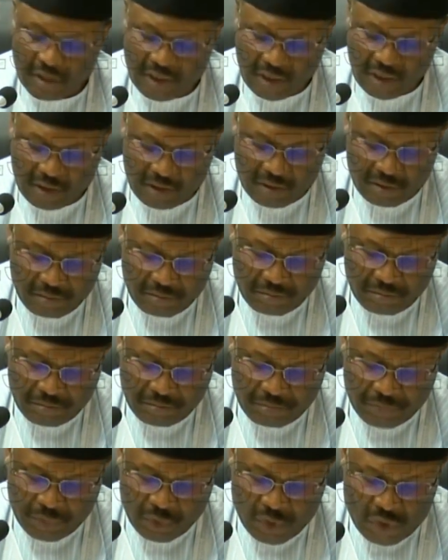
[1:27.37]
that
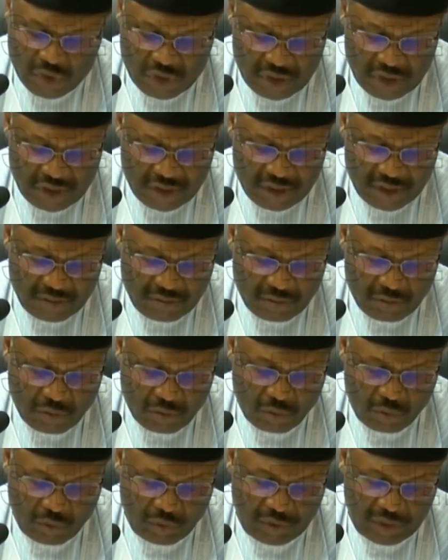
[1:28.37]
proceeding
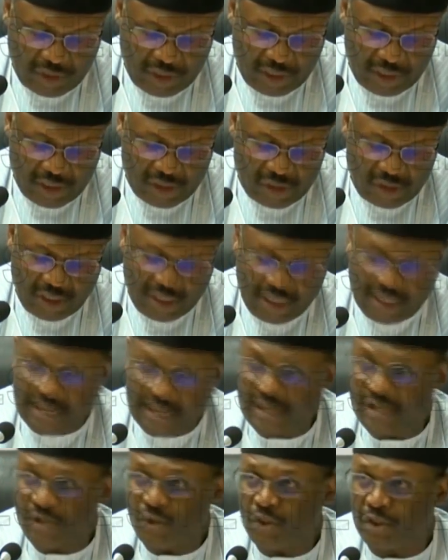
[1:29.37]
with the election
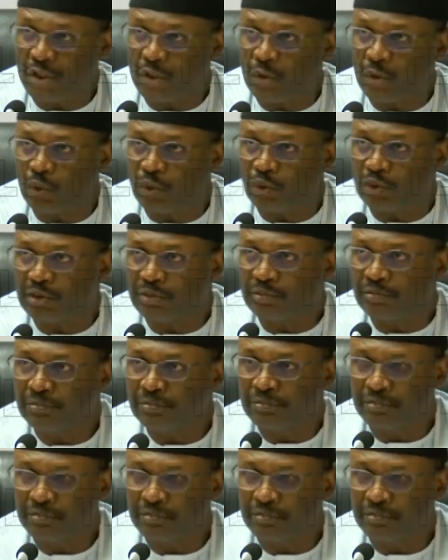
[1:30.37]
as scheduled